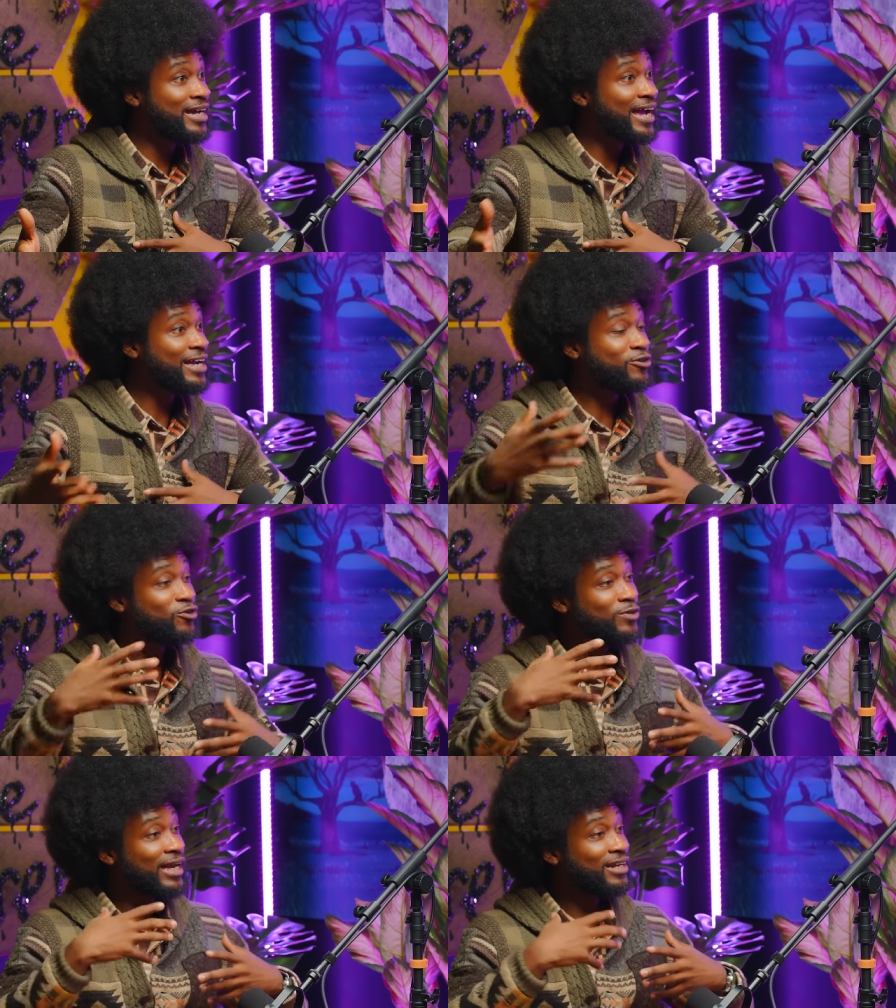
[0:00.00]
and
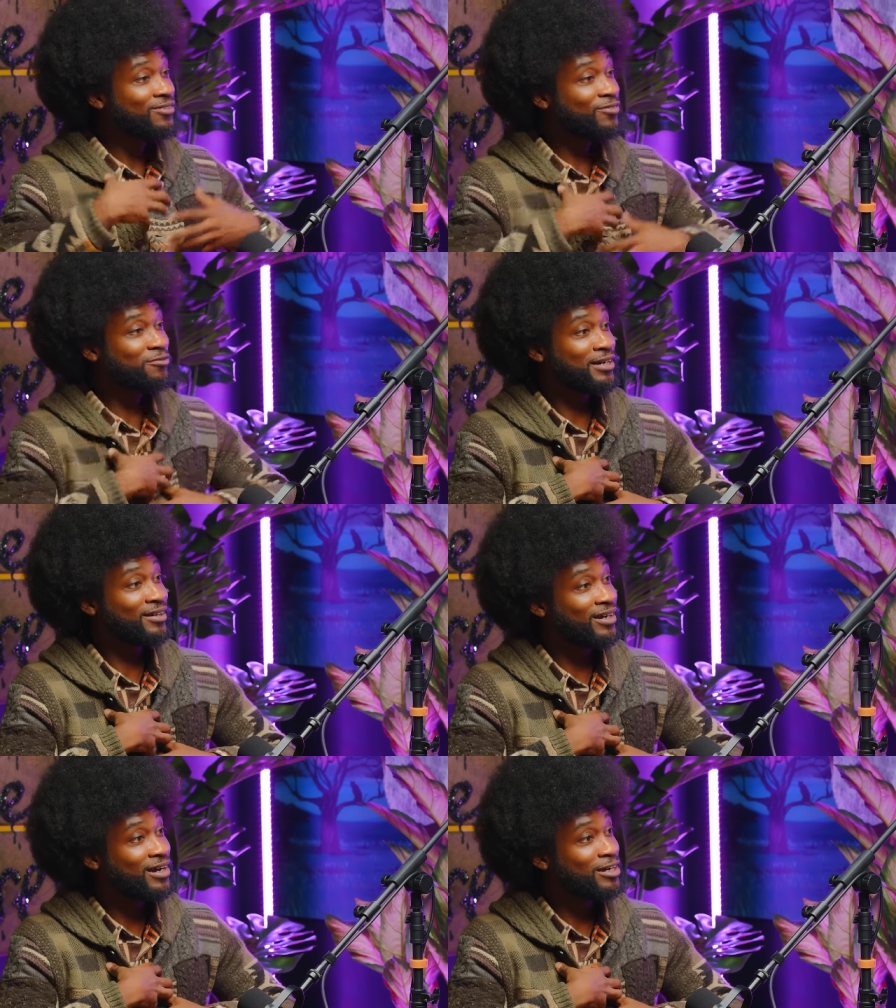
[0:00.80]
you can't even
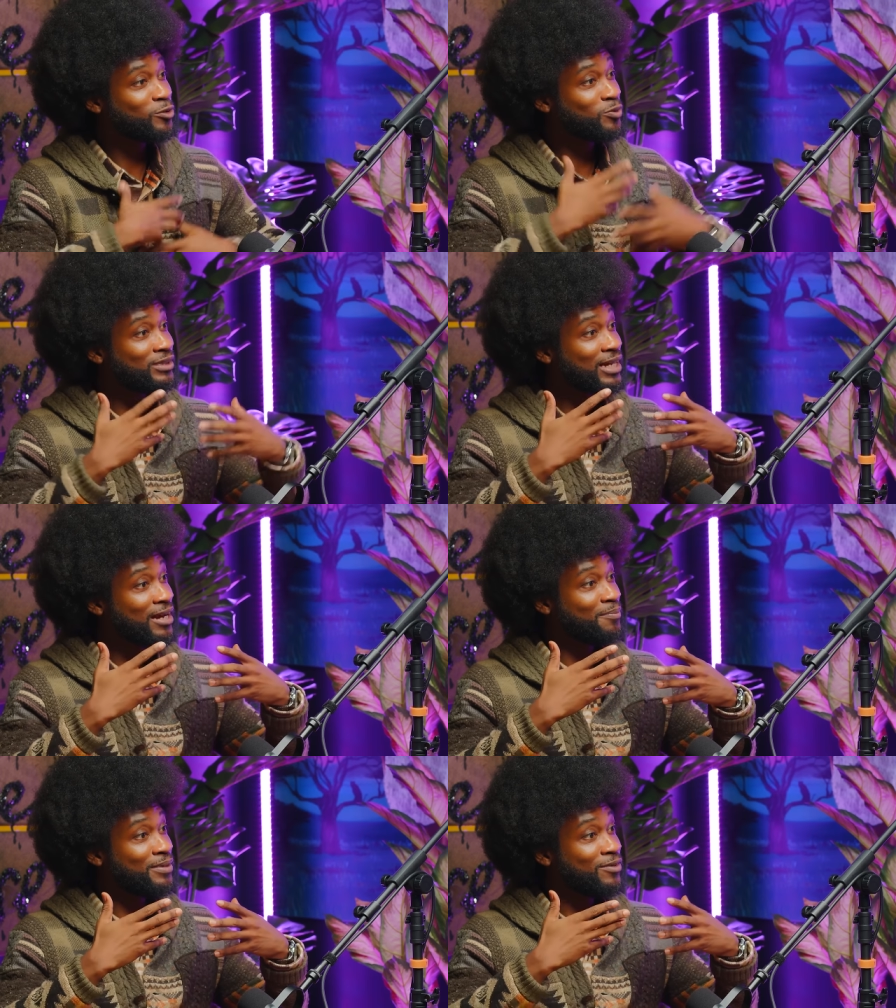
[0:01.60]
recognize what's
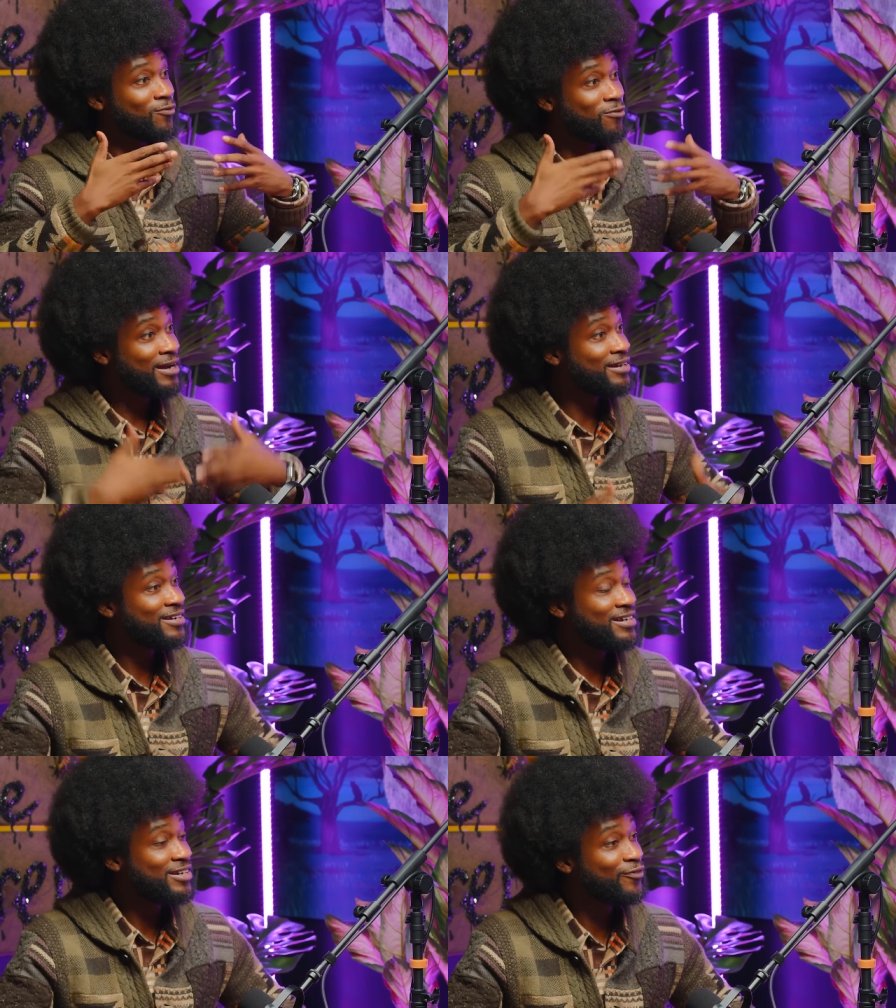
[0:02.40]
happening right
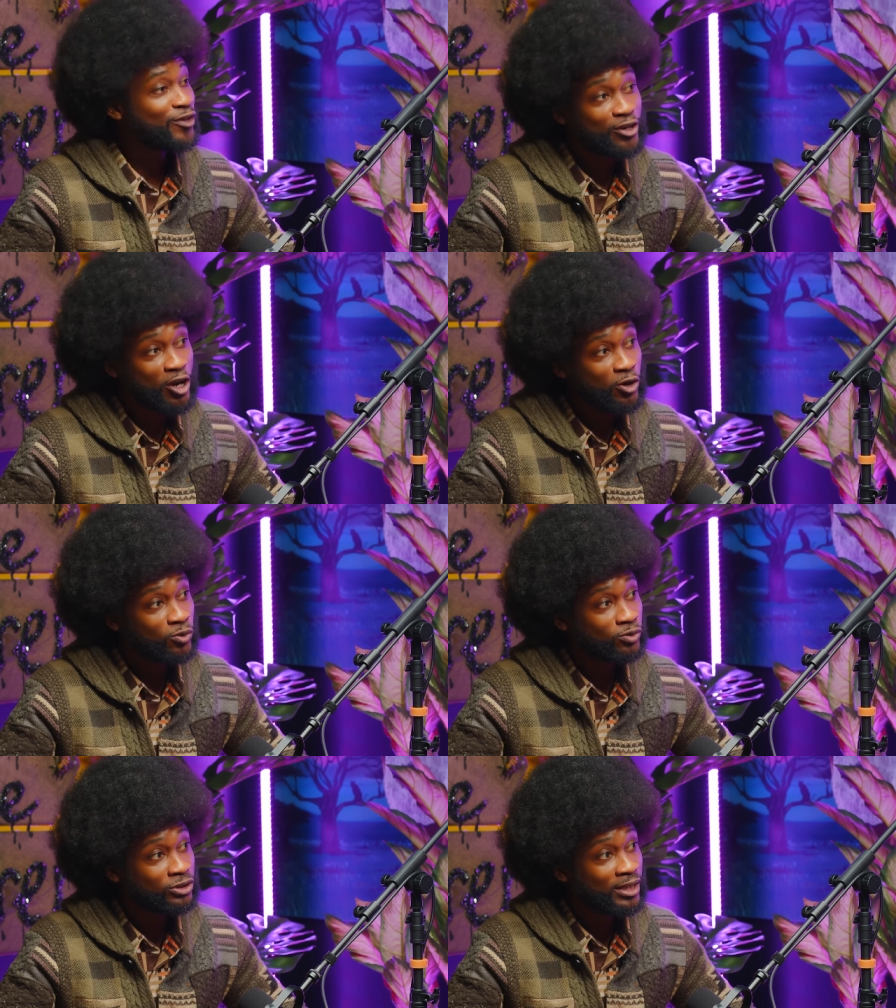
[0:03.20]
underneath your
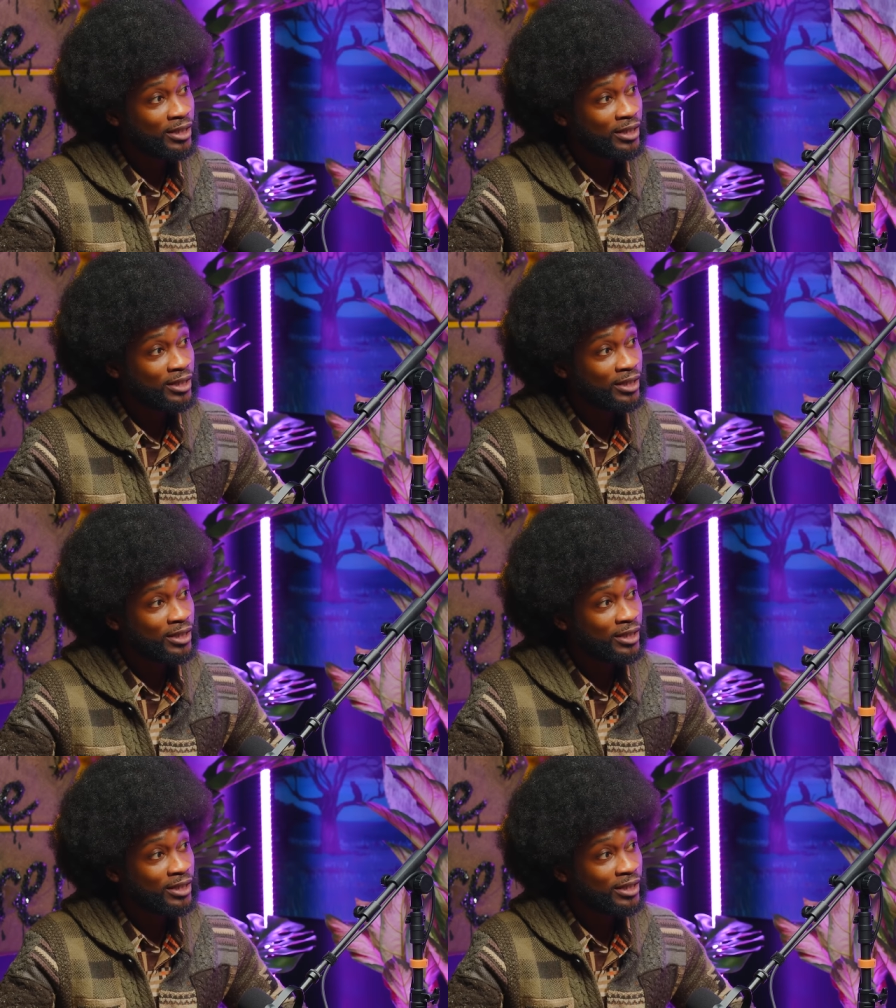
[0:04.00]
nose.